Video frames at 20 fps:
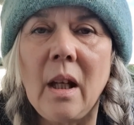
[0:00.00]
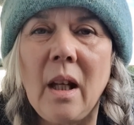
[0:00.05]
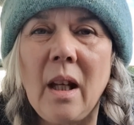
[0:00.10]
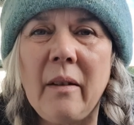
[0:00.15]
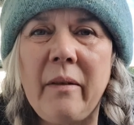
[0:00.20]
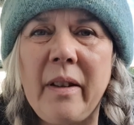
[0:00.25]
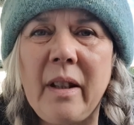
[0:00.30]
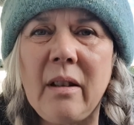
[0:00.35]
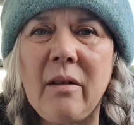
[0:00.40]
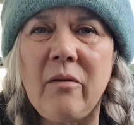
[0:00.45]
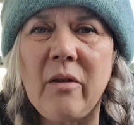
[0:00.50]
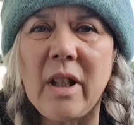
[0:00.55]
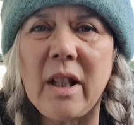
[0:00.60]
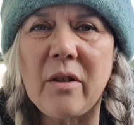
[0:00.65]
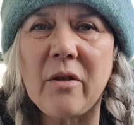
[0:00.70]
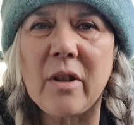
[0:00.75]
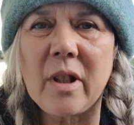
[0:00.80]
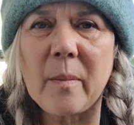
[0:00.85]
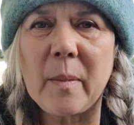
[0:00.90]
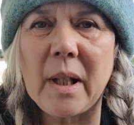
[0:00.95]
I feel in
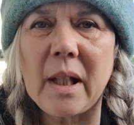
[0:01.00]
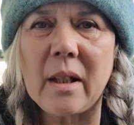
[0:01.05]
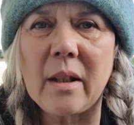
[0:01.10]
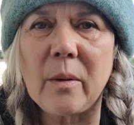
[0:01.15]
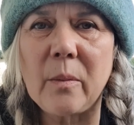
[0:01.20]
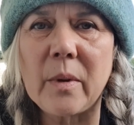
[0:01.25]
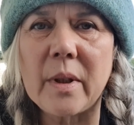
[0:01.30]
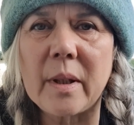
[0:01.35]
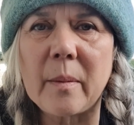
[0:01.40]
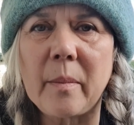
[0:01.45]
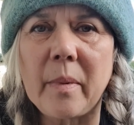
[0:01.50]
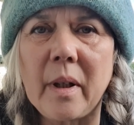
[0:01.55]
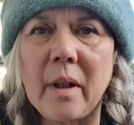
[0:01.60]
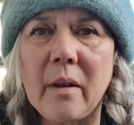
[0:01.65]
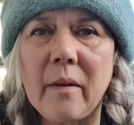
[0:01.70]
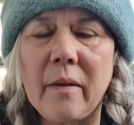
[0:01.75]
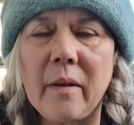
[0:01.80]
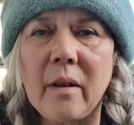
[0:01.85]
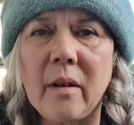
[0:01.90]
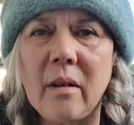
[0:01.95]
retrospect it was a bit
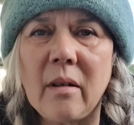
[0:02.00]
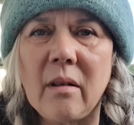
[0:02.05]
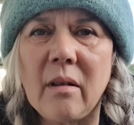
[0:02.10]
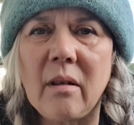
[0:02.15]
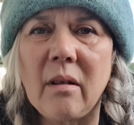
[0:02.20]
of a